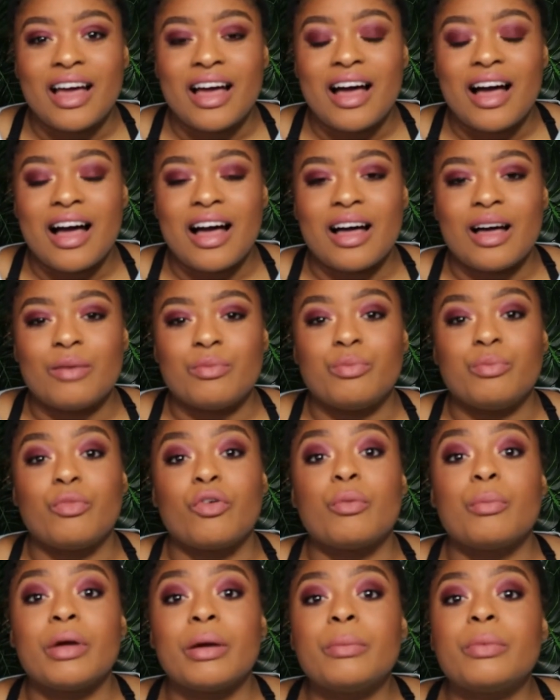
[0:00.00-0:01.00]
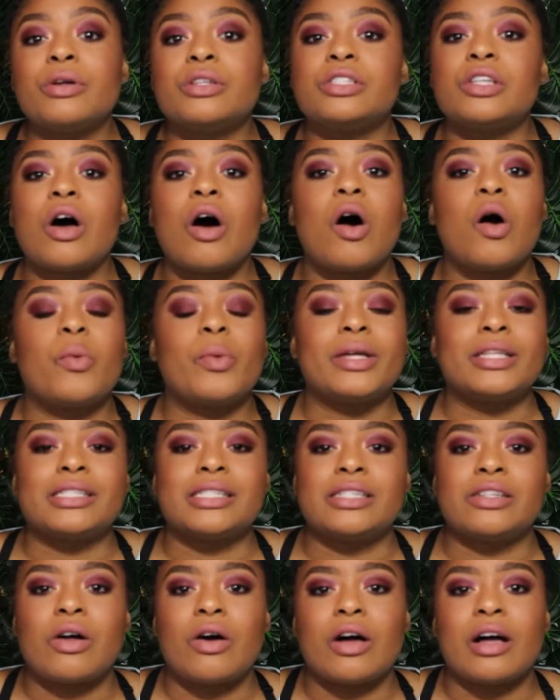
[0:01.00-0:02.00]
Um, remember to always
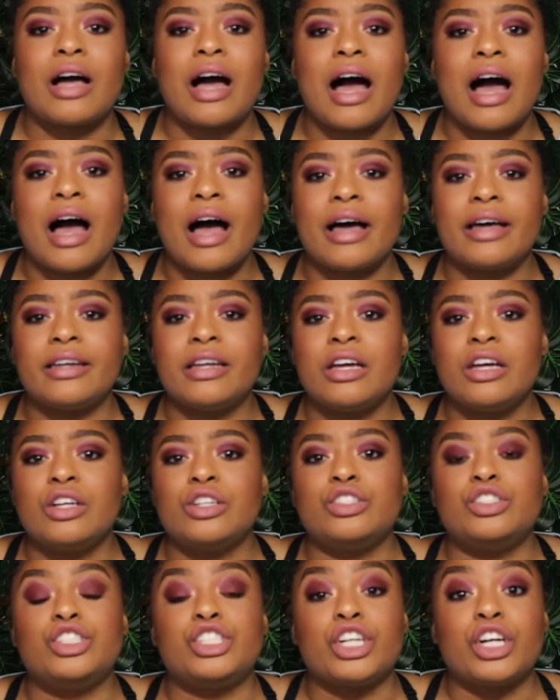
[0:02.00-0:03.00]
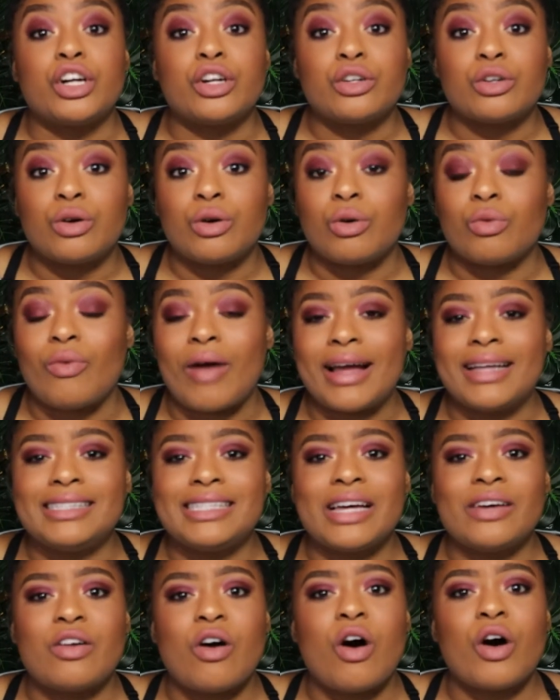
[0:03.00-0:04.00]
lean on God. Journal. Write
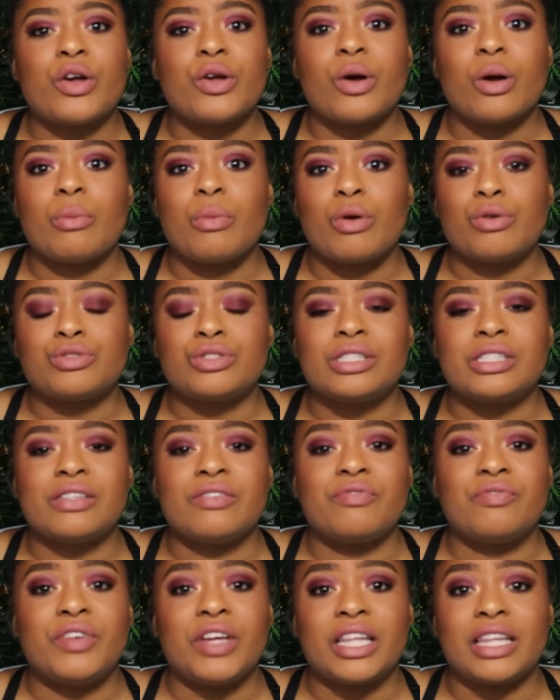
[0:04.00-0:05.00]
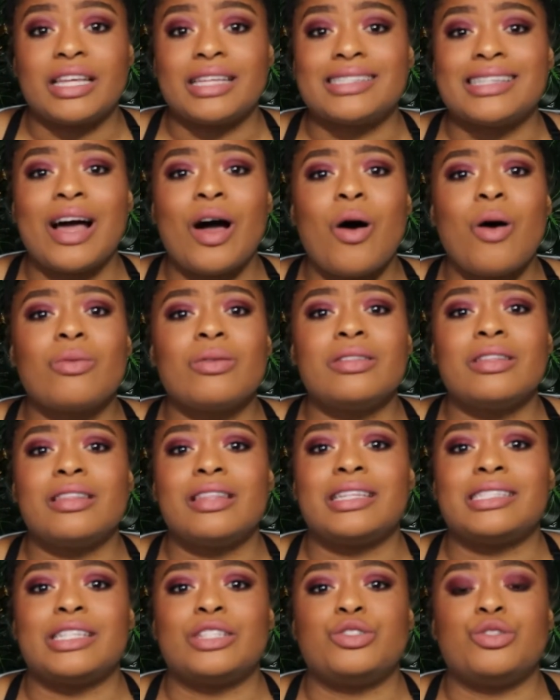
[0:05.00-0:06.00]
down all your emotions and feelings. Not only the
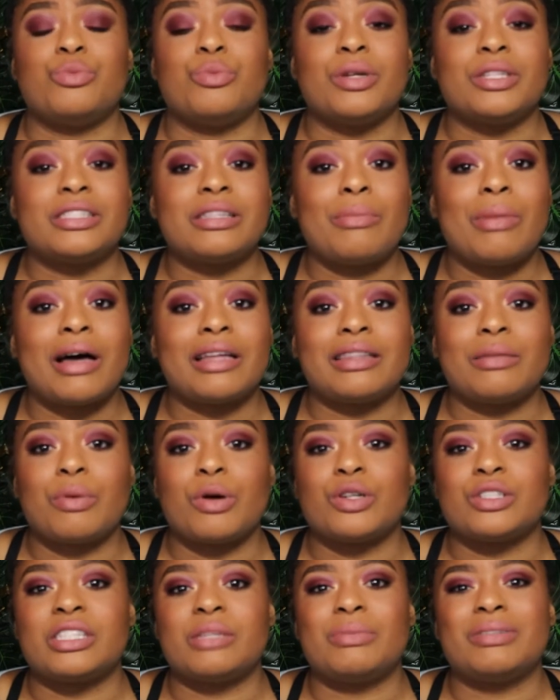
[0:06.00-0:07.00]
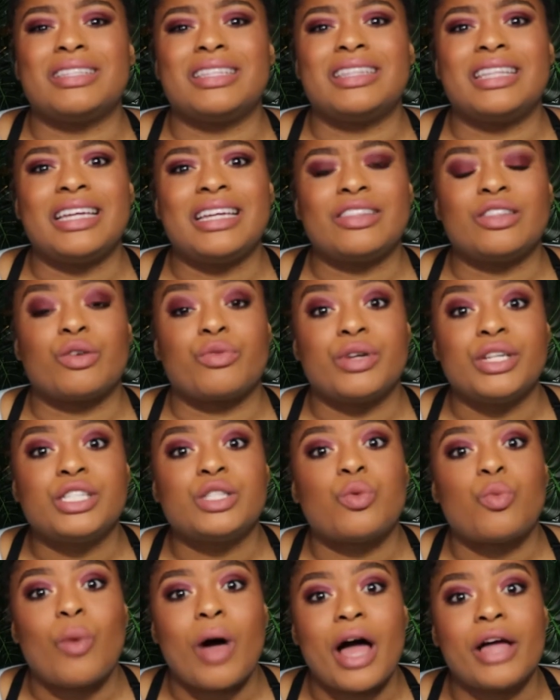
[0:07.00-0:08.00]
things that you missed about the person, but the thing, the
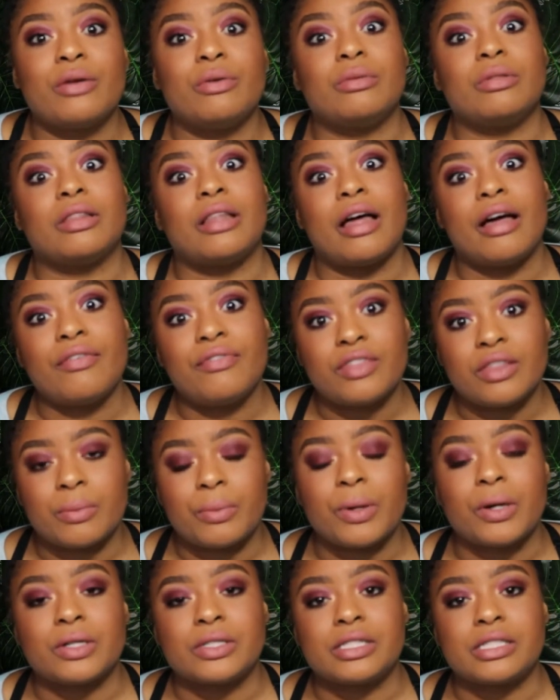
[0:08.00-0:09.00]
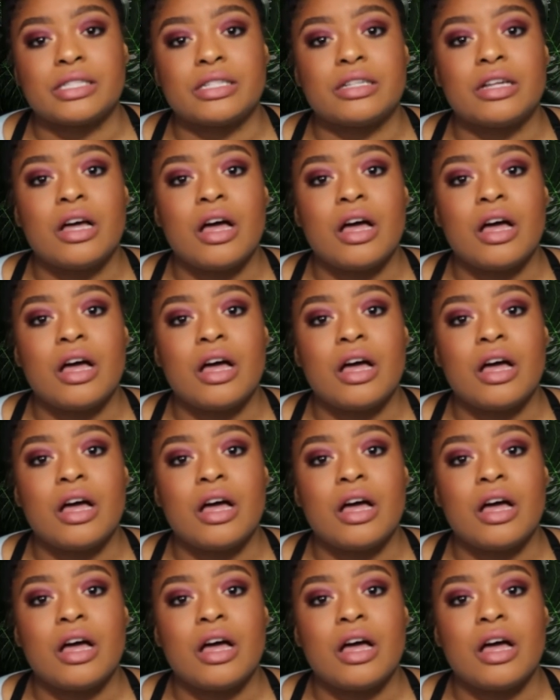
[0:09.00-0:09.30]
reason why you left the person.